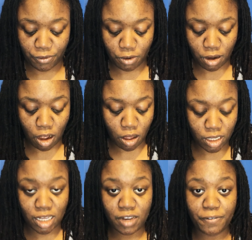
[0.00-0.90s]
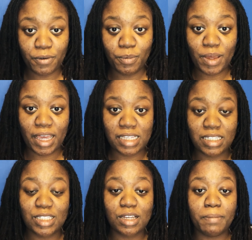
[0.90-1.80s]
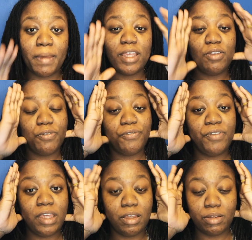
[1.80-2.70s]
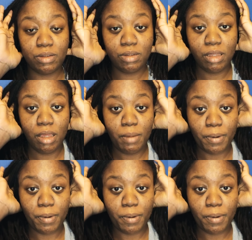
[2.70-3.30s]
for all of the different ways that's going to make you feel.